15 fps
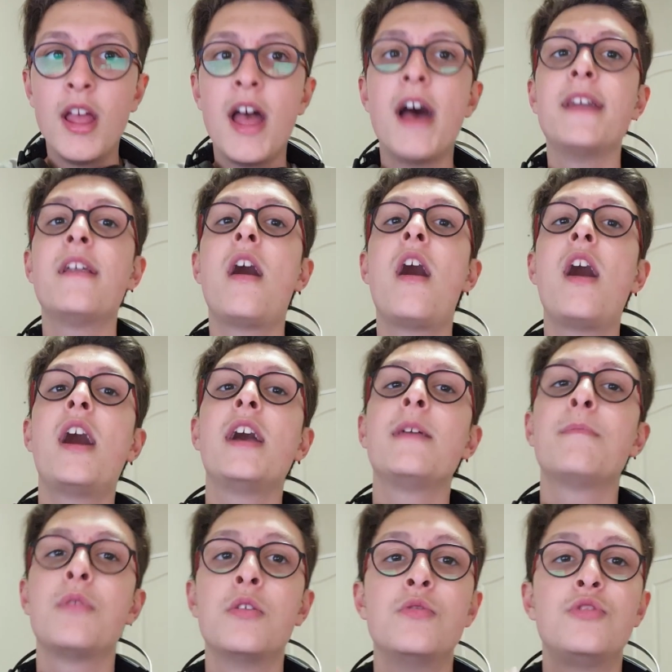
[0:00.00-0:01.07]
and I
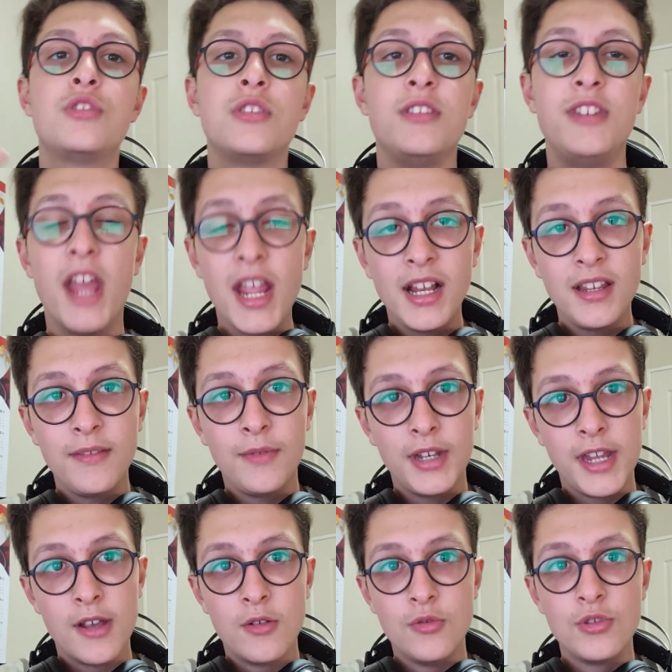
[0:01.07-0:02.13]
post daily
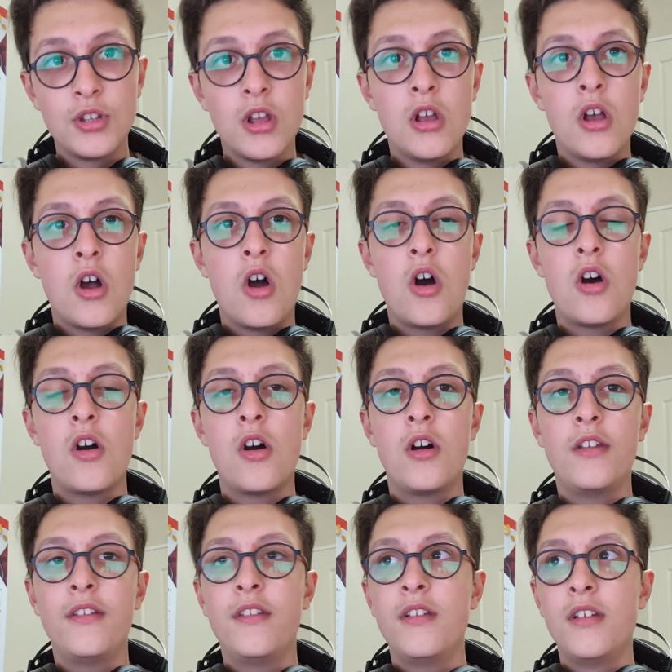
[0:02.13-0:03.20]
videos
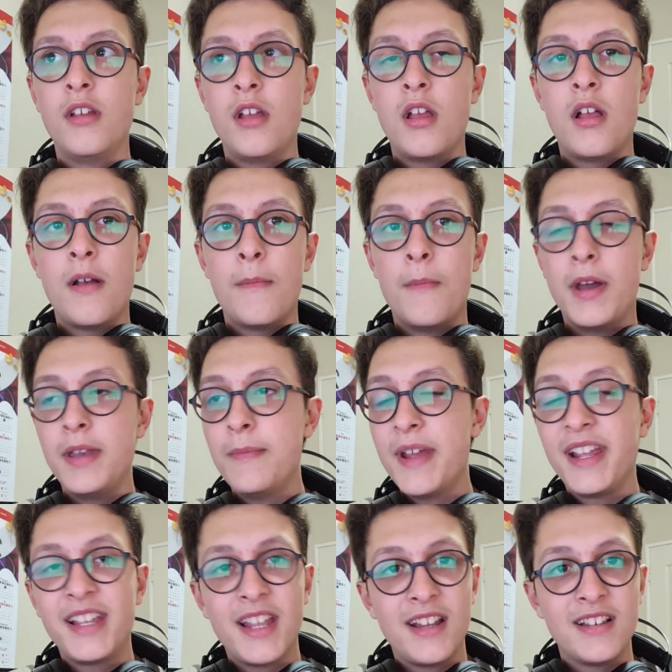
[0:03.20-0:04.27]
on money
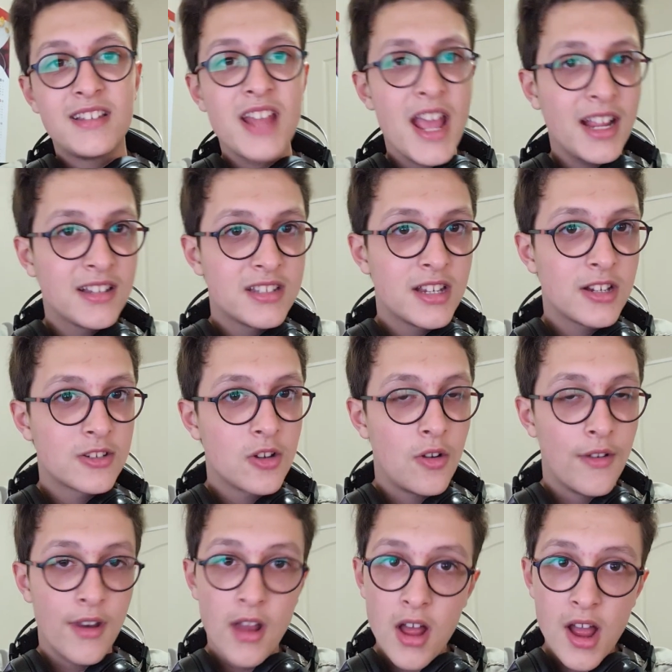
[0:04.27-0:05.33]
making tactics
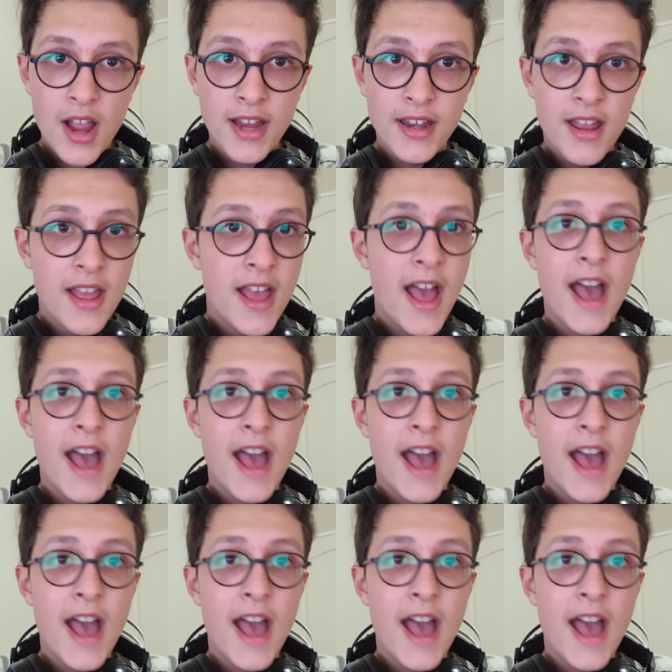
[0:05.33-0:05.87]
online,